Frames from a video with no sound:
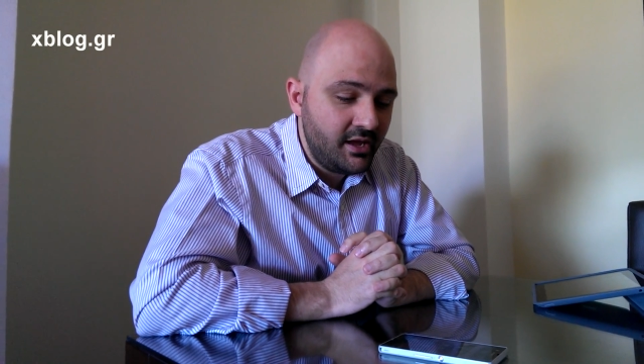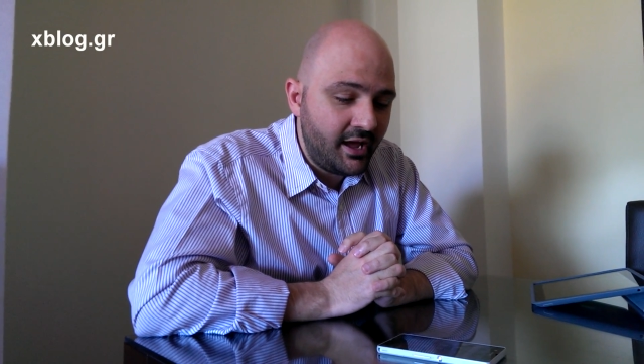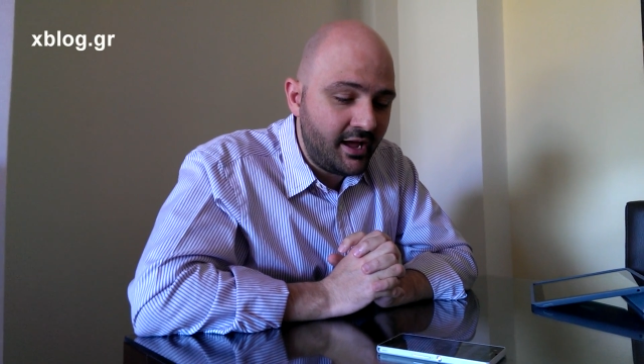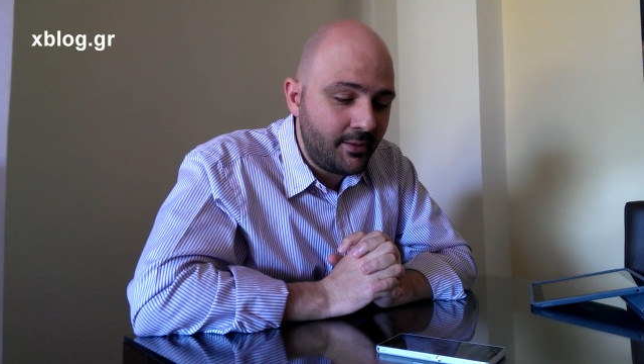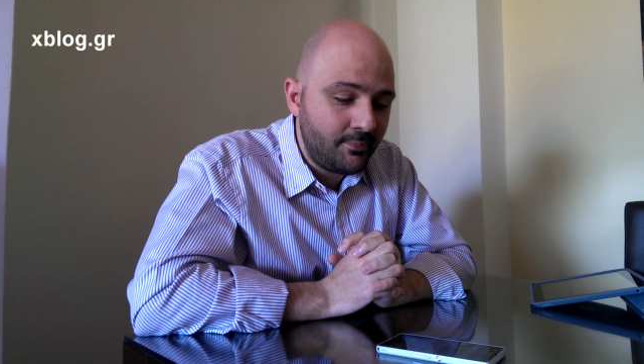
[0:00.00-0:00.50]

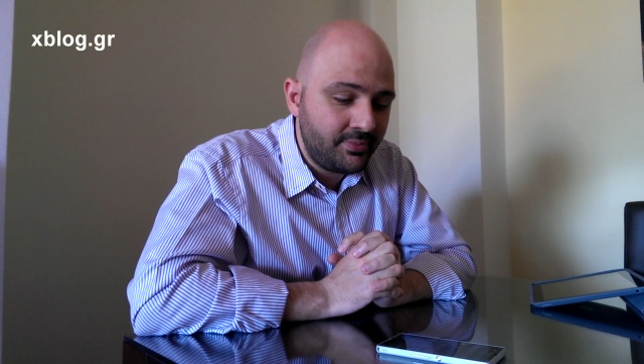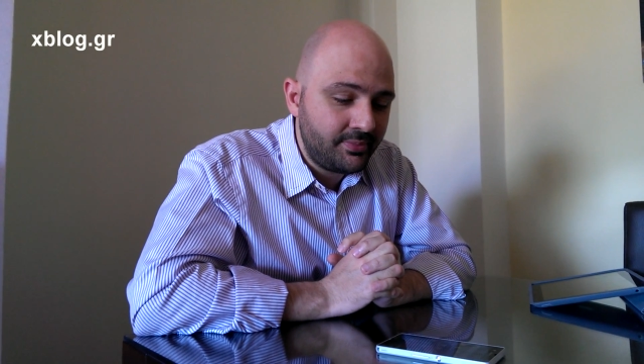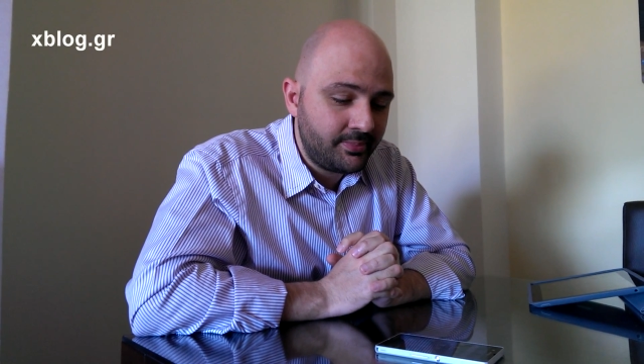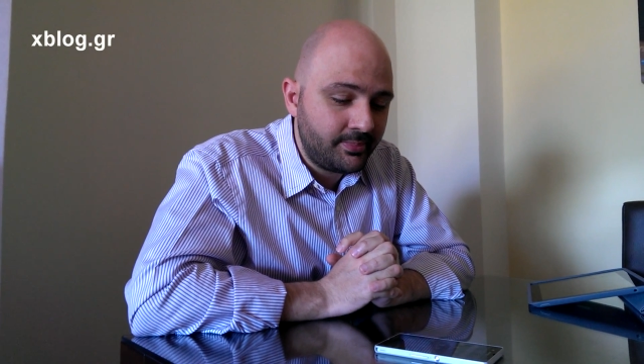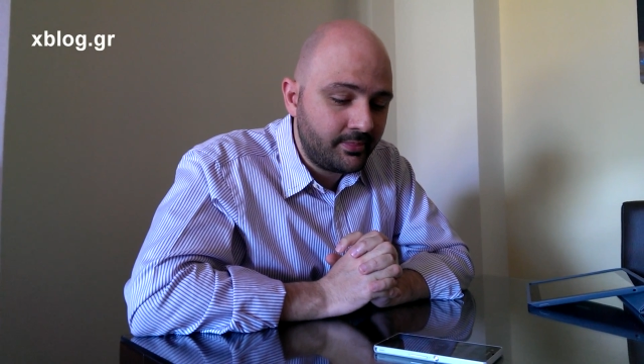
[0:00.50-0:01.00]

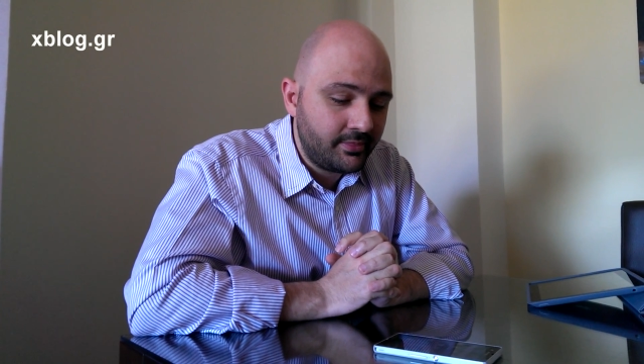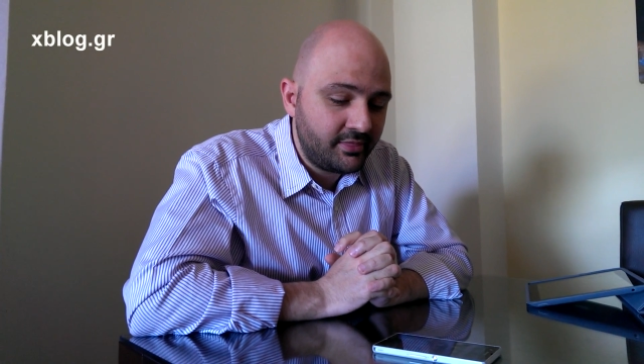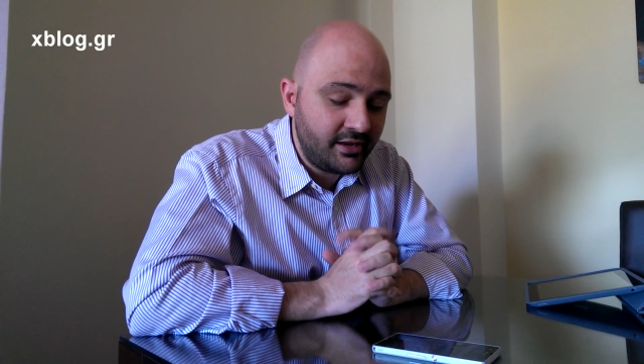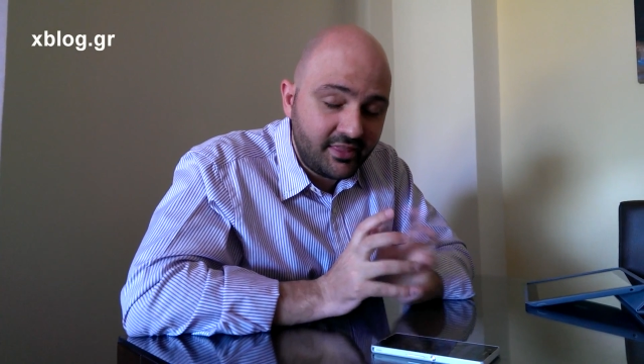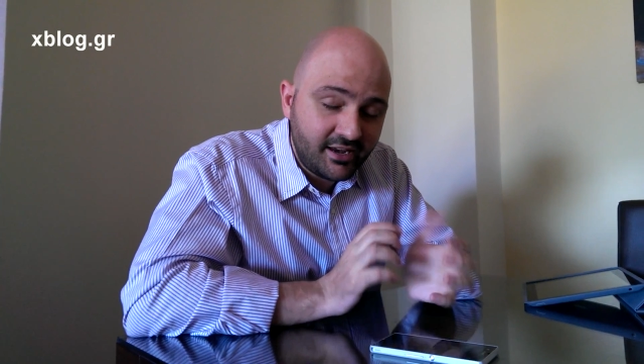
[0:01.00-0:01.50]

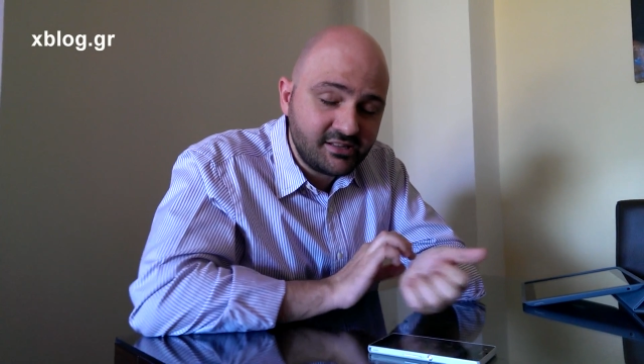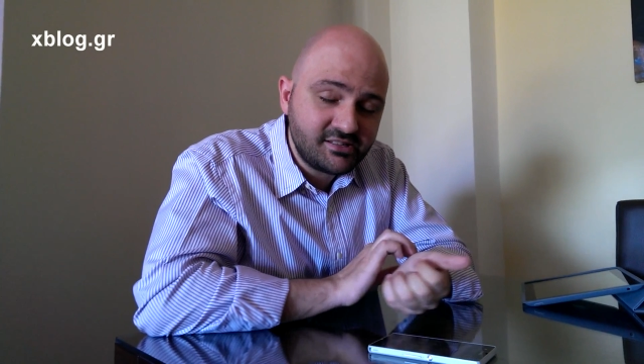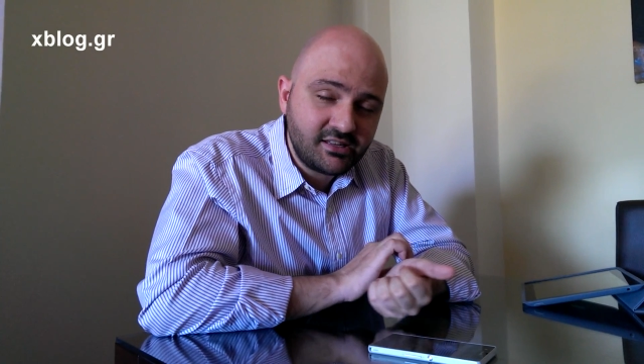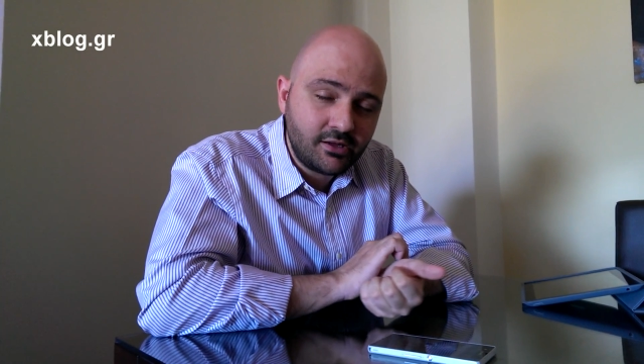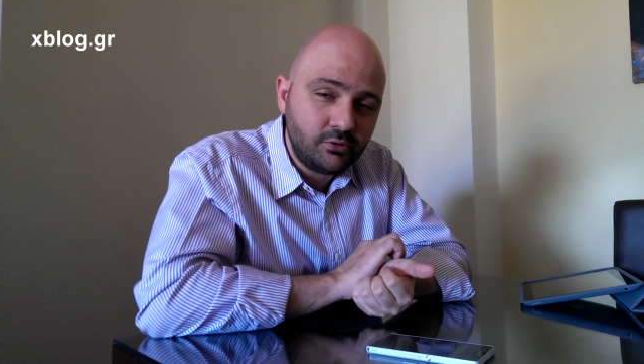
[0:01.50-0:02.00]
The
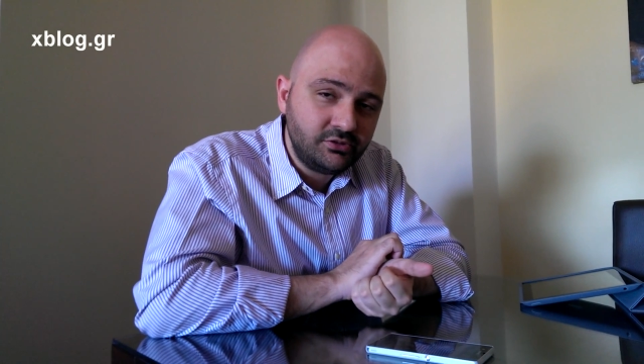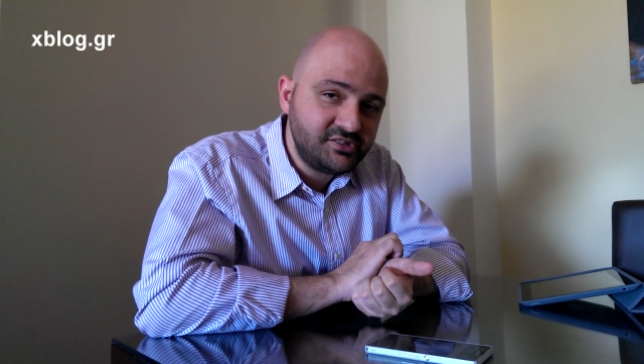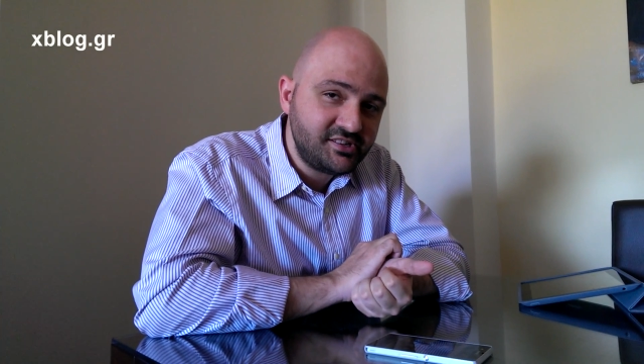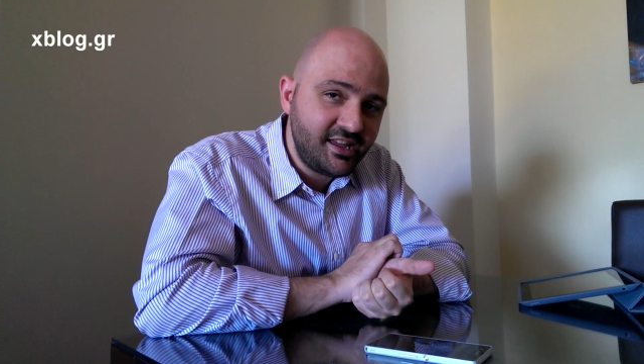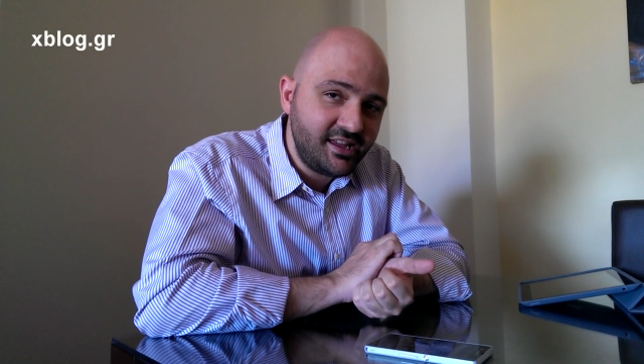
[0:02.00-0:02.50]
last thing I want
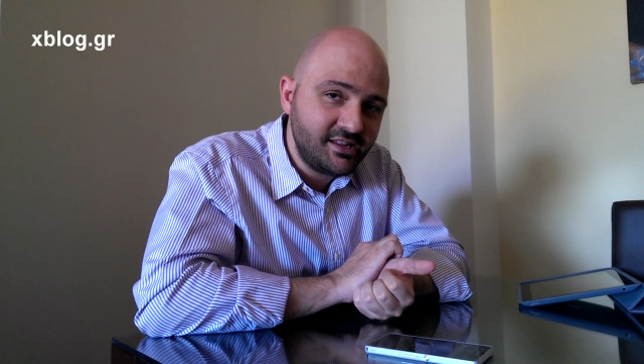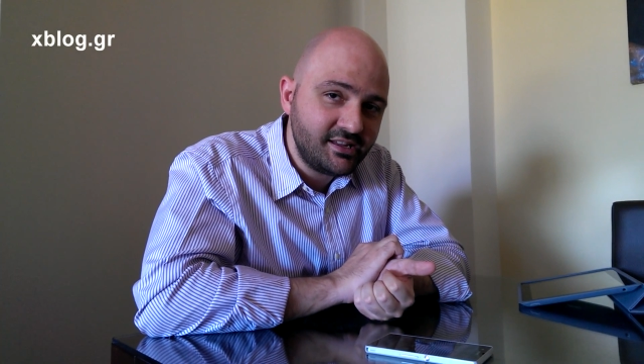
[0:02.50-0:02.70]
to say